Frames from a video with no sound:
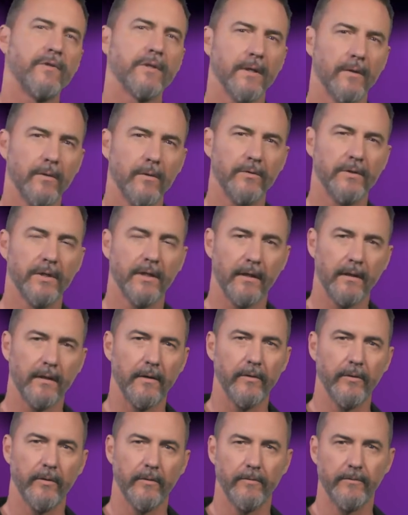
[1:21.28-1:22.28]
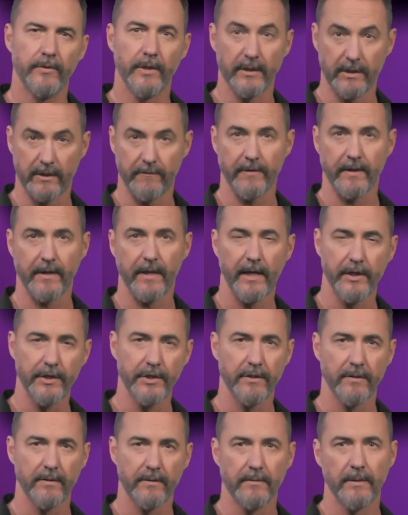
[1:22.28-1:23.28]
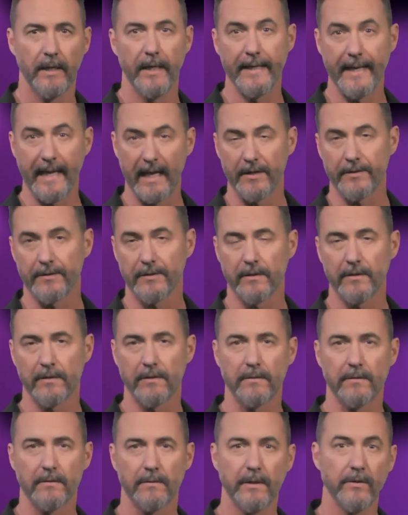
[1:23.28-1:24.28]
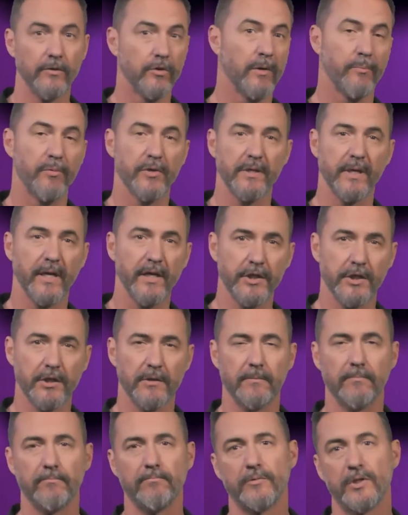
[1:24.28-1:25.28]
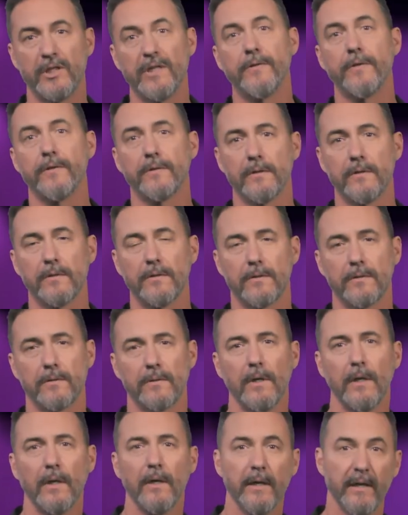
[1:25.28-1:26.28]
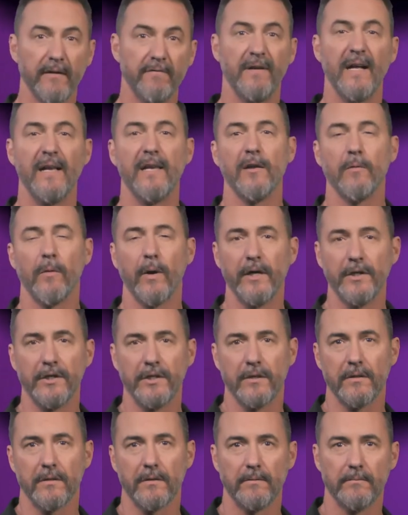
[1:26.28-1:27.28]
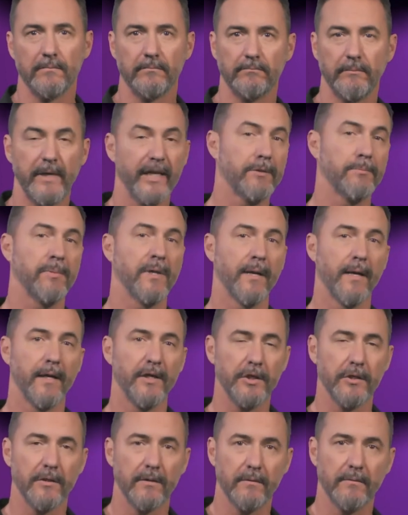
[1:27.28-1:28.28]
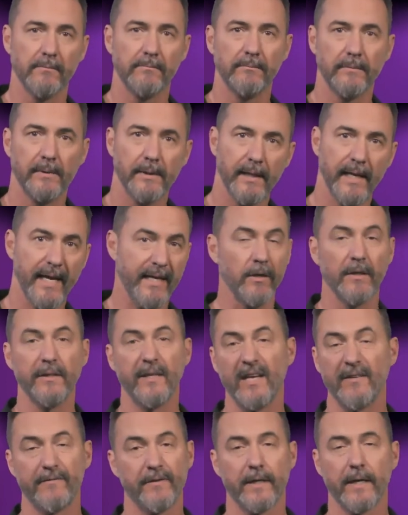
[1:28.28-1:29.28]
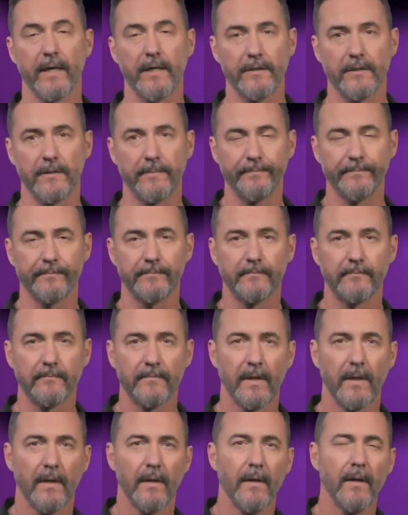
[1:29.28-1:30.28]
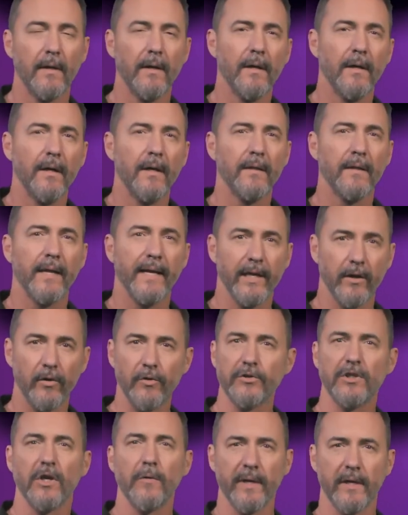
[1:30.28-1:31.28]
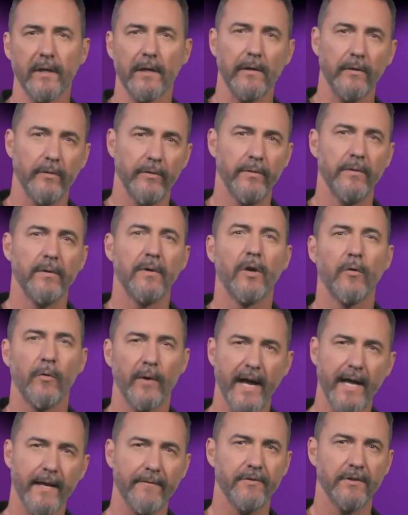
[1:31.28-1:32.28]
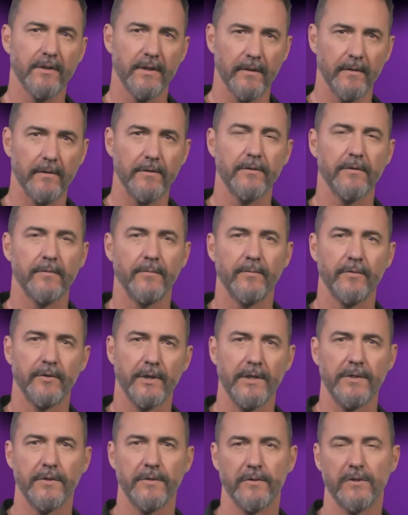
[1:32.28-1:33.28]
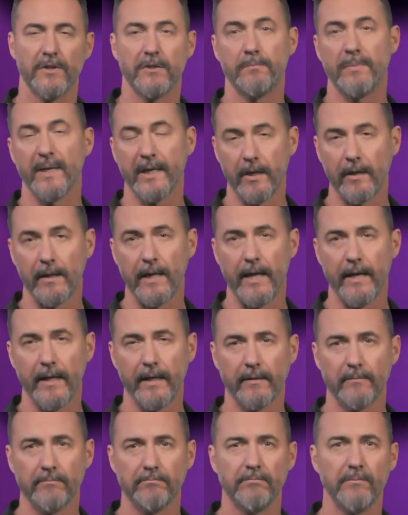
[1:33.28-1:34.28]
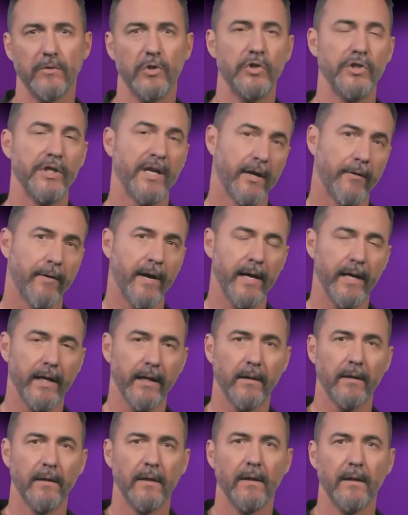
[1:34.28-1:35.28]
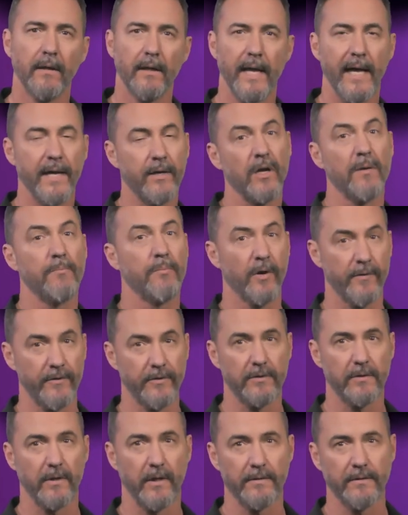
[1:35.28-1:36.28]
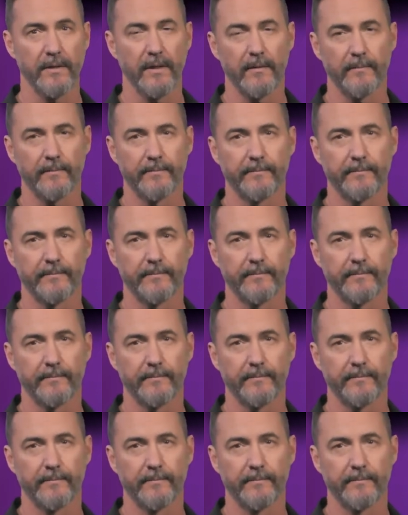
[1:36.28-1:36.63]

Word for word: skills include justification, analysis, interpretation, synthesis, evaluation, explanation, and identification. They also include creative skills such as speculating, generating, and hypothesizing.